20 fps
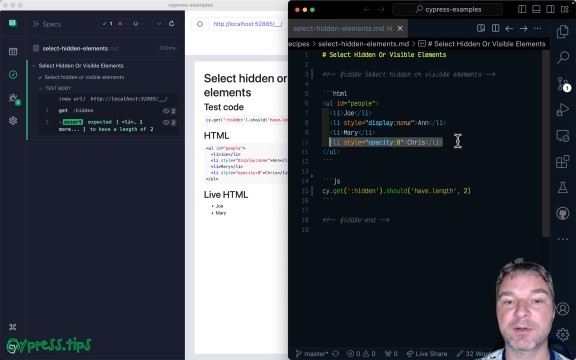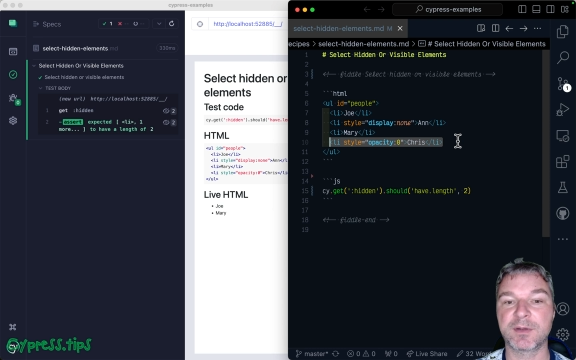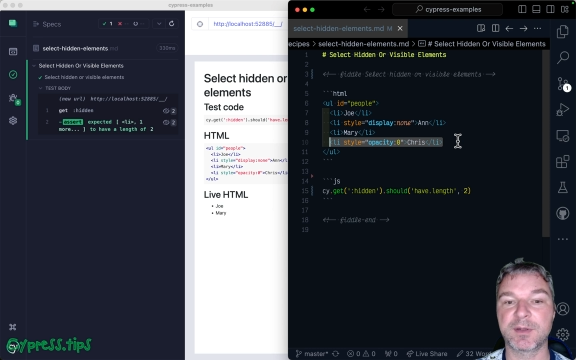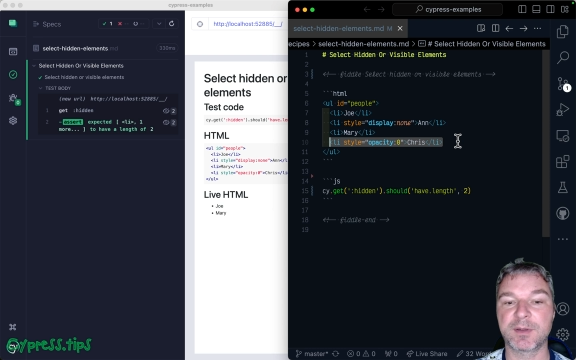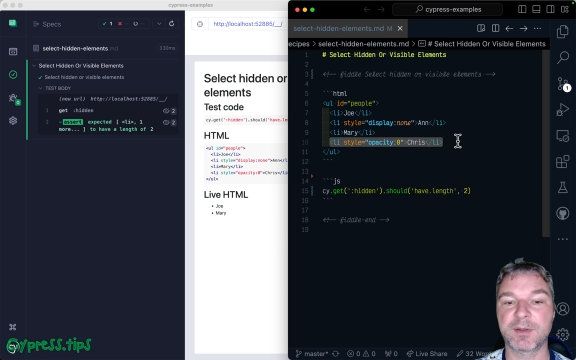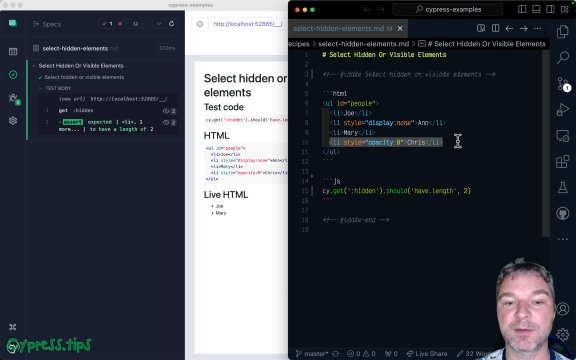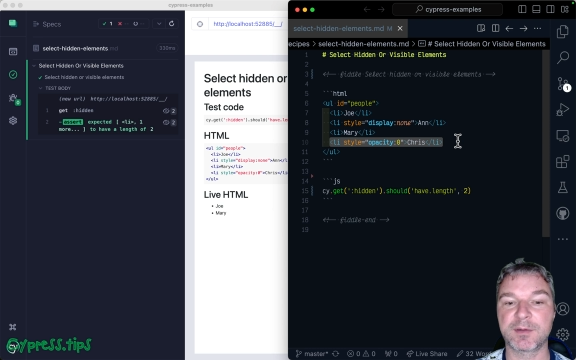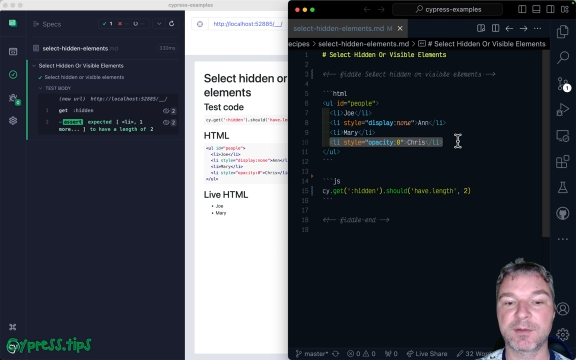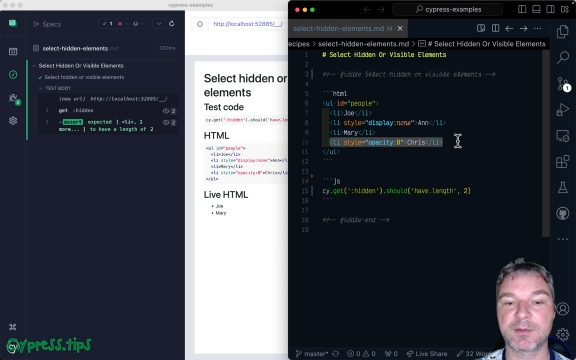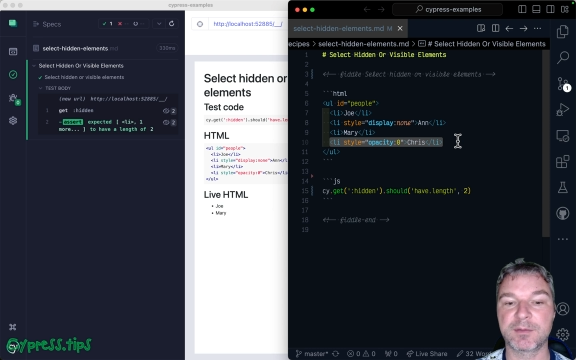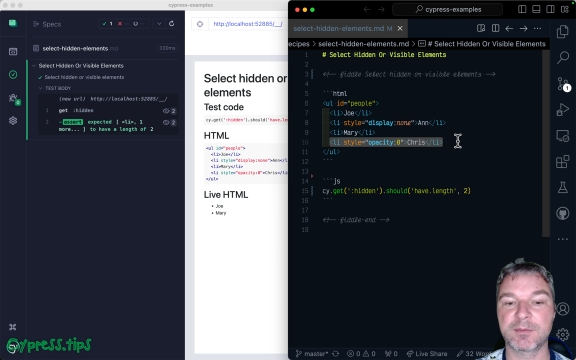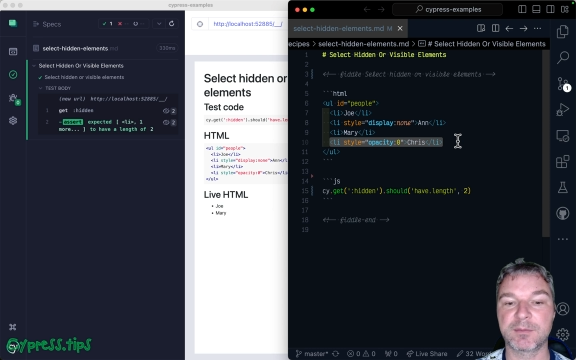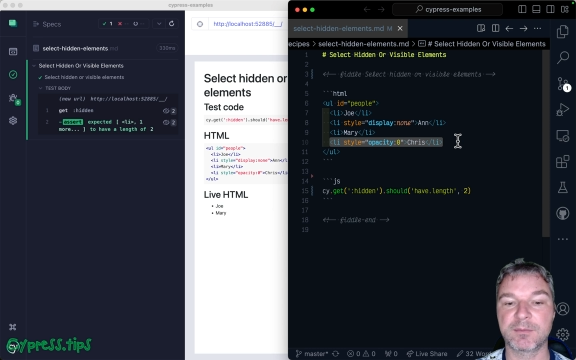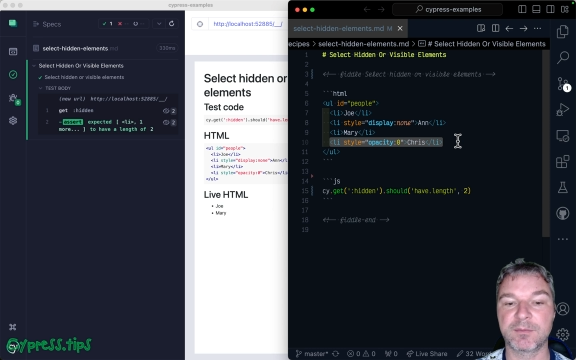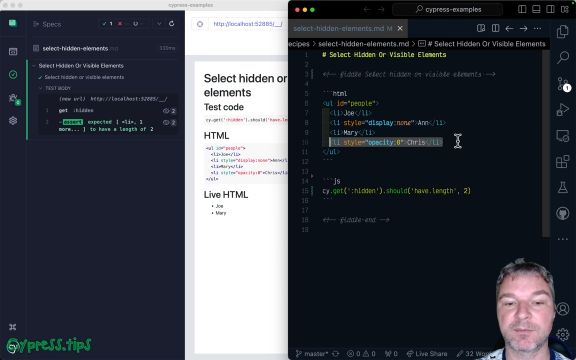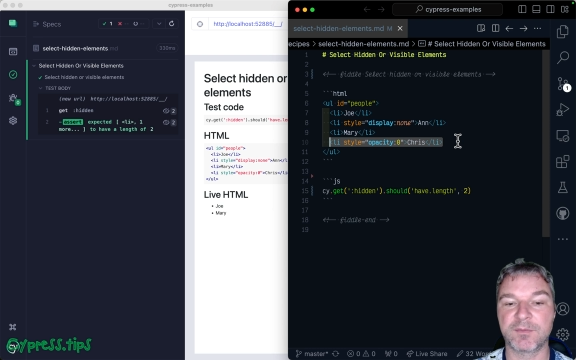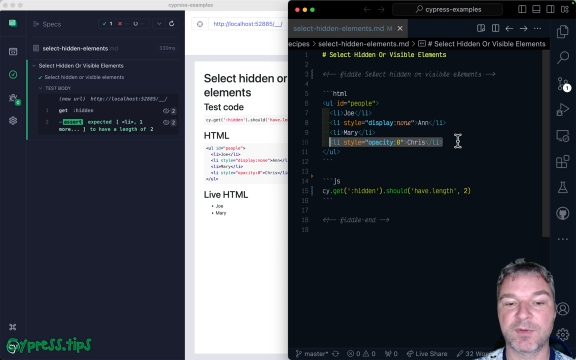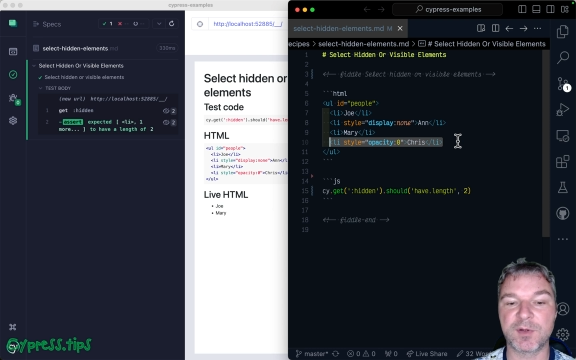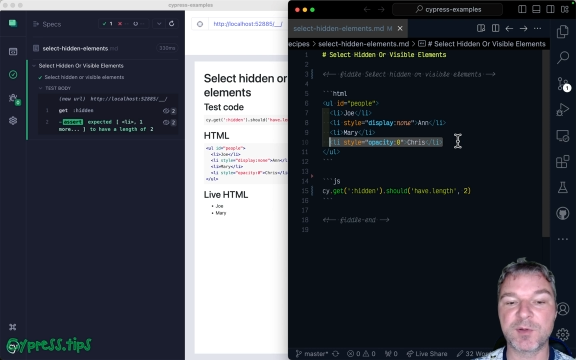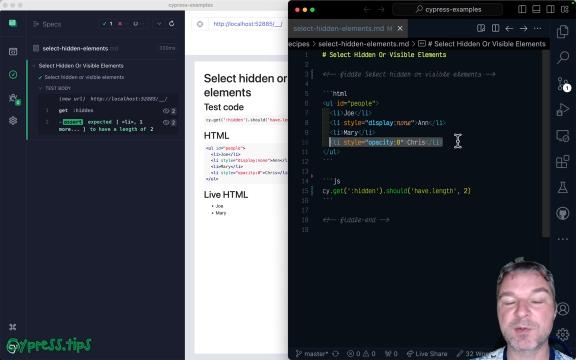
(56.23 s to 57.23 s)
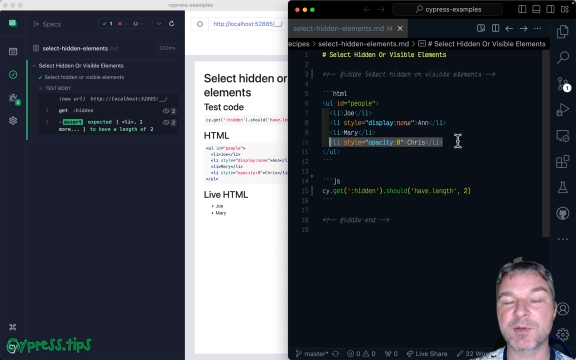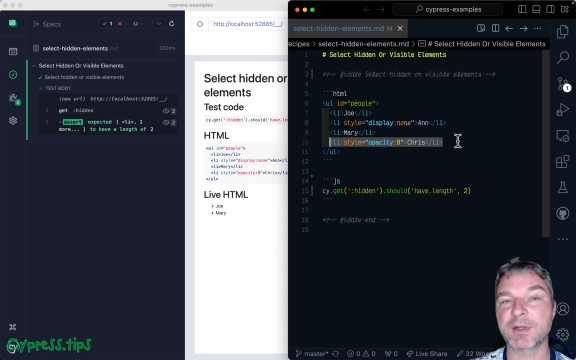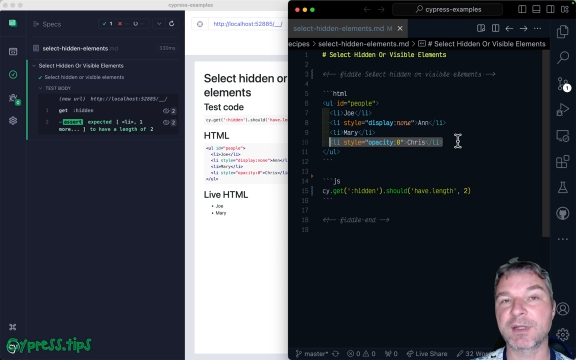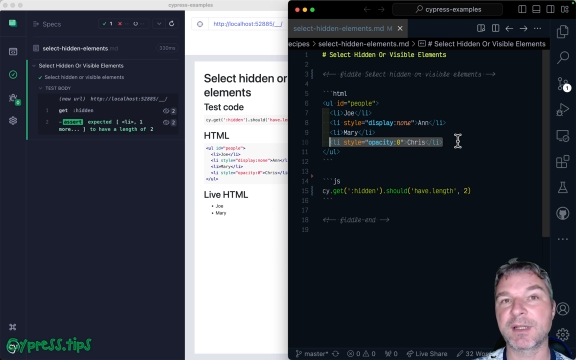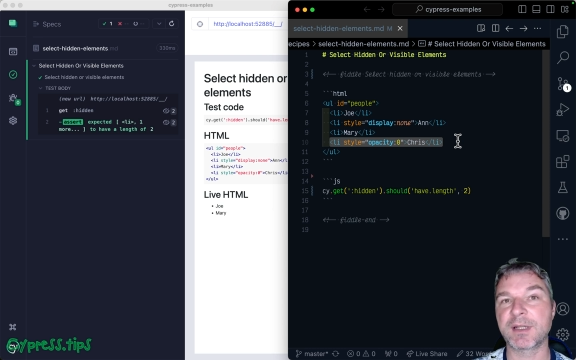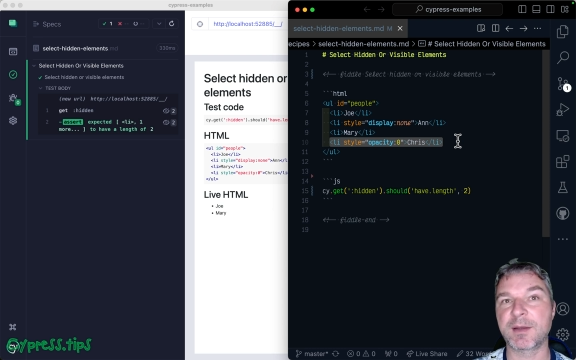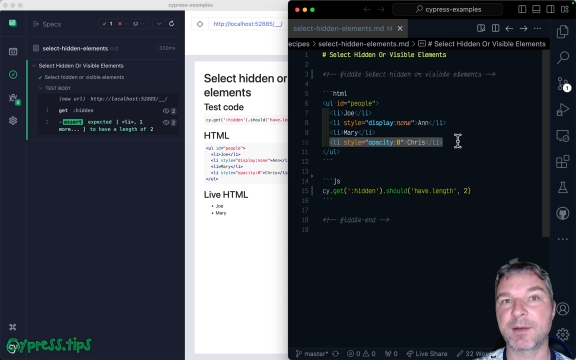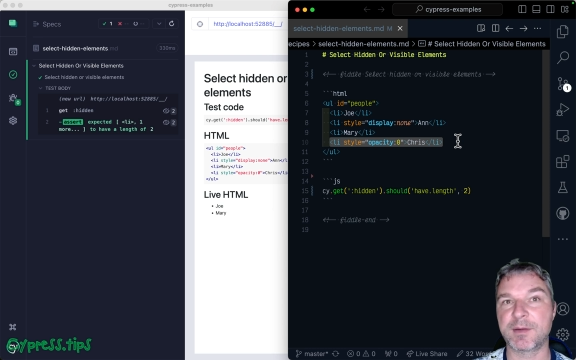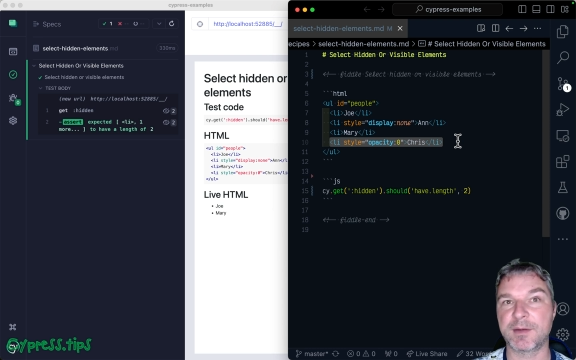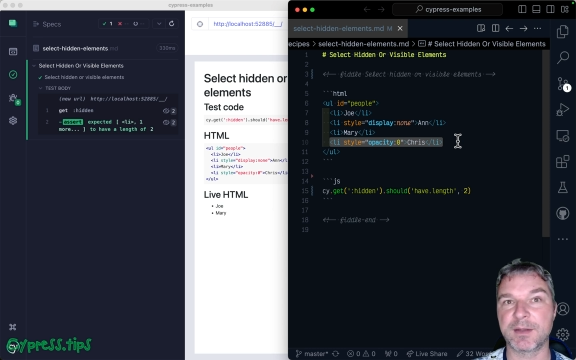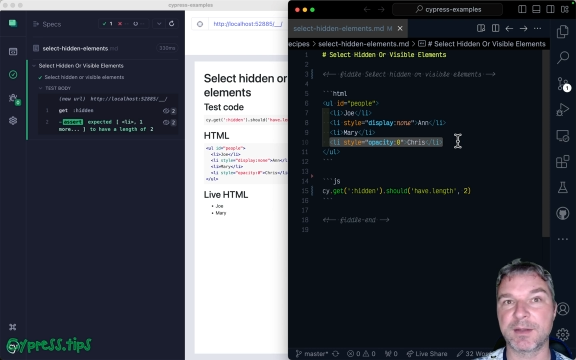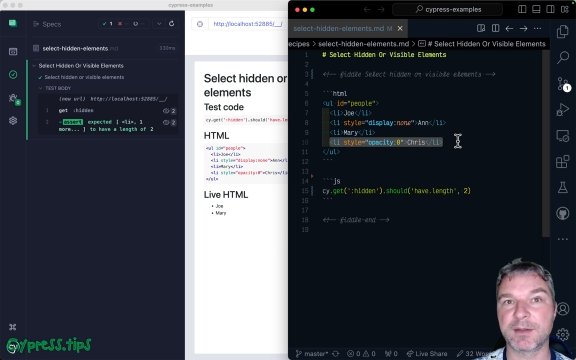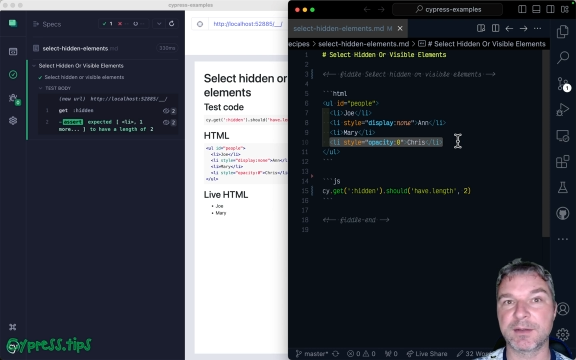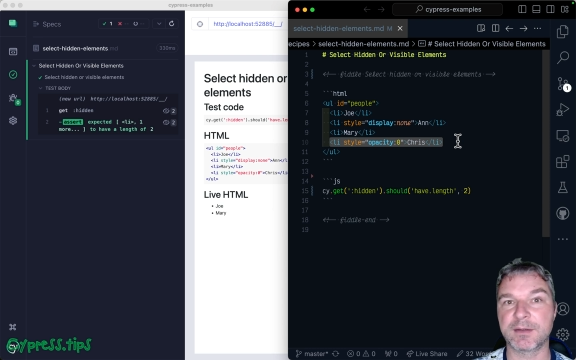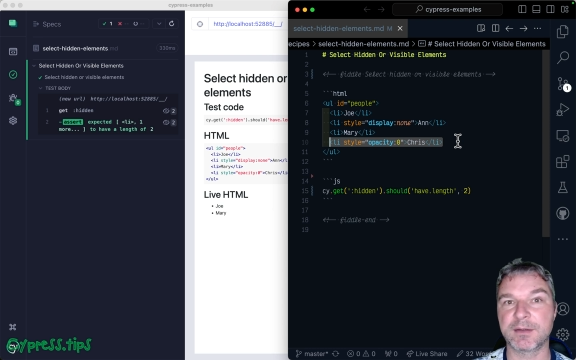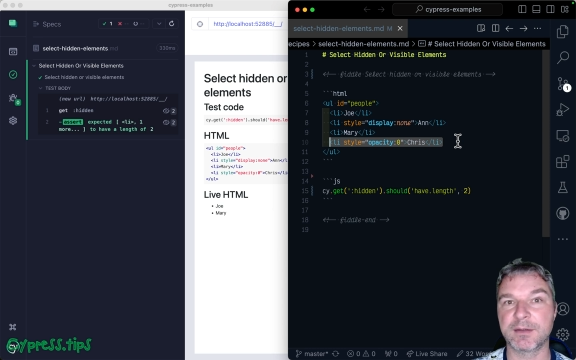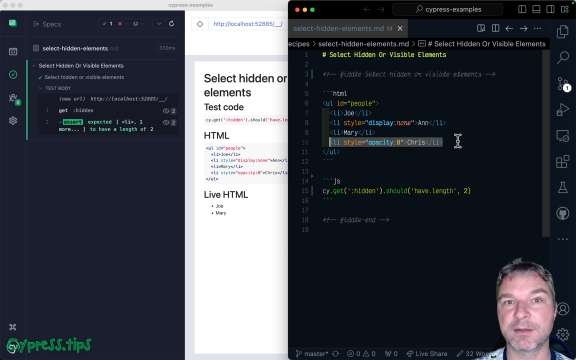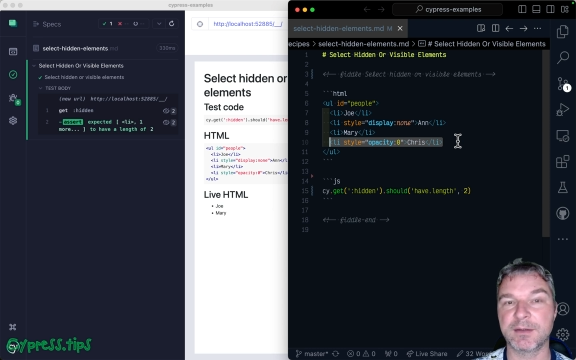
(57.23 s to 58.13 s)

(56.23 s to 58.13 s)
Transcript: because the user cannot see it.